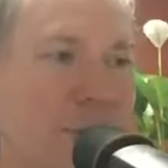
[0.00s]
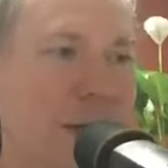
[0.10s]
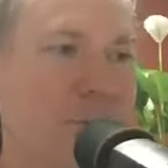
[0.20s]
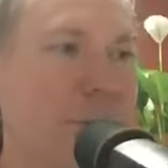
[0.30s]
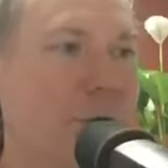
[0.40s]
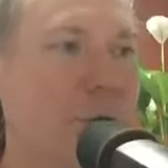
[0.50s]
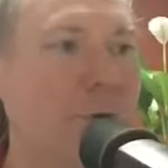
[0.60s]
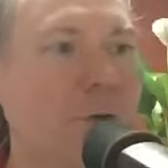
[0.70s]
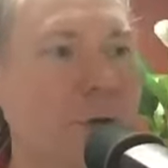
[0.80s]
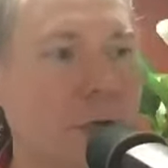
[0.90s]
have to
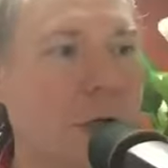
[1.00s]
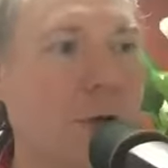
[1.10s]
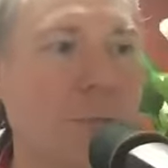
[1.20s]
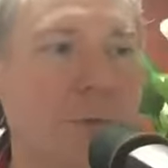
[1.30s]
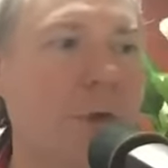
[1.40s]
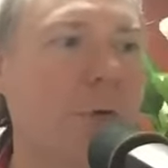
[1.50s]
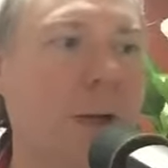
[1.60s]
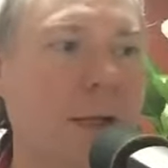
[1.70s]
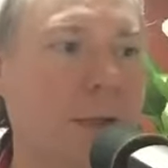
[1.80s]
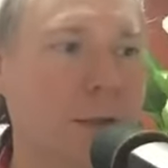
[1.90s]
do to go up to New
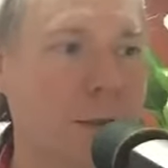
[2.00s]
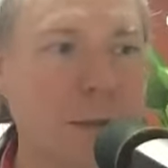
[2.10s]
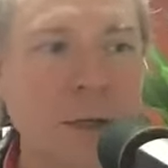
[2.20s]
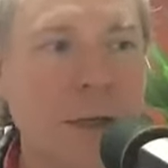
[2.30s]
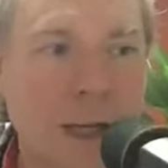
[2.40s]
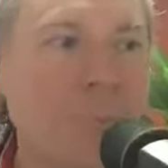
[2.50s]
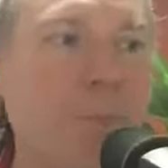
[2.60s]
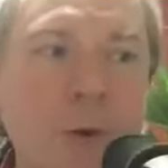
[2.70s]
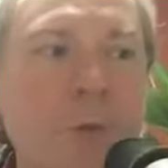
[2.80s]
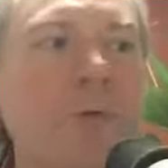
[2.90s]
England and
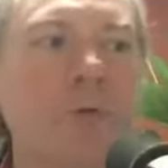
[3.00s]
pull the